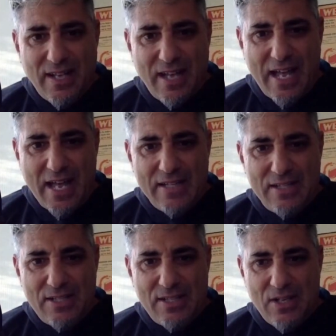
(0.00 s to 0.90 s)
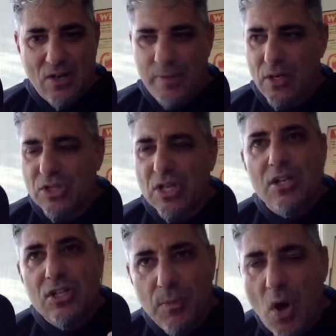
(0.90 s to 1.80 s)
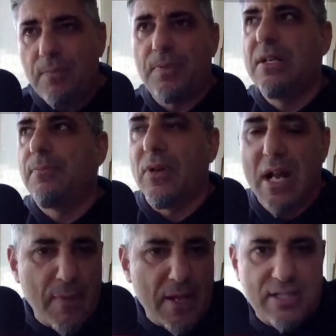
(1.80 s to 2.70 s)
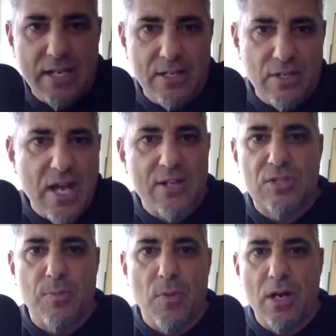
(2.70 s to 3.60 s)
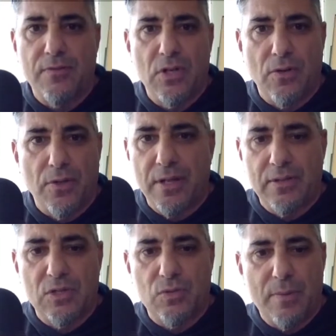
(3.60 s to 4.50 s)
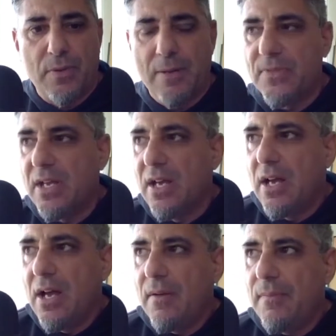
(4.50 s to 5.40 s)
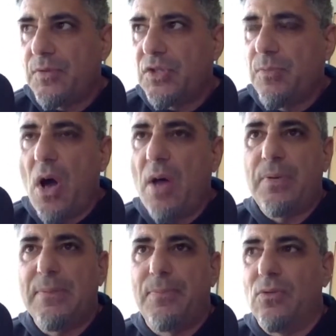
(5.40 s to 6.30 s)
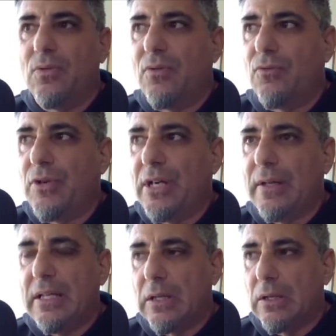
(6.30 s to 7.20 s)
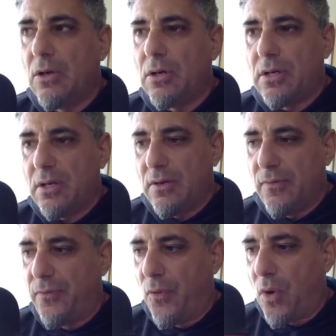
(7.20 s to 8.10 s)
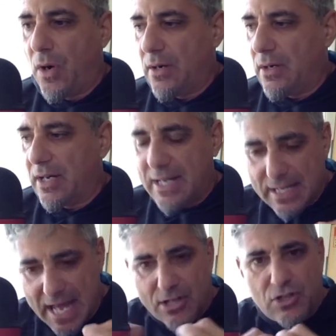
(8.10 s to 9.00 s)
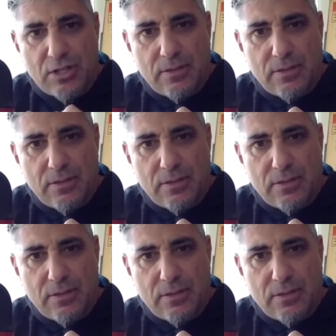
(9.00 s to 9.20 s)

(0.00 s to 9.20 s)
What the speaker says: And, you know, because smart people, and I'm not saying you're not smart if you don't think this way, but smart people really look for a connection